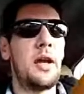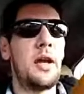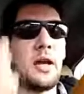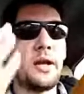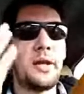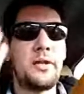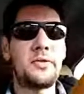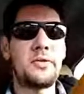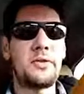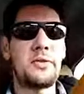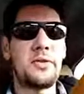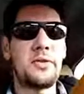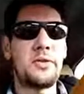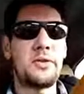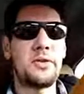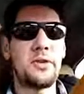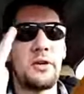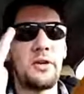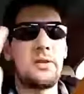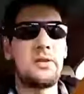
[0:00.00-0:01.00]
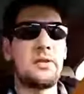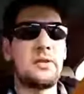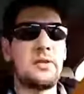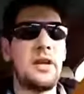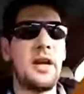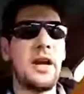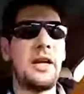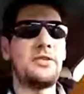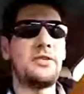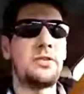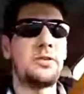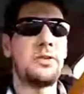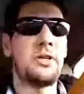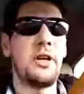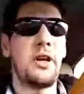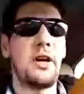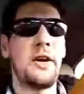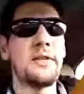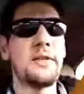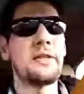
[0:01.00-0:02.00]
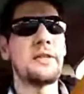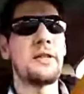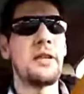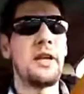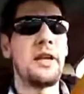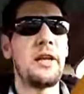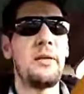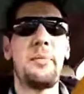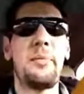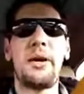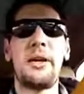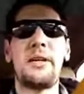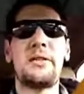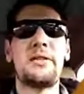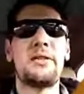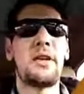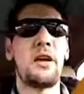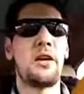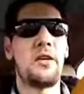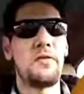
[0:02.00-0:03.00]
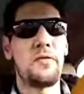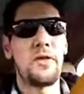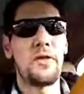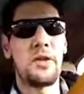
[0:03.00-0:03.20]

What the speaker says: and it sort of starts naturally oscillating by itself,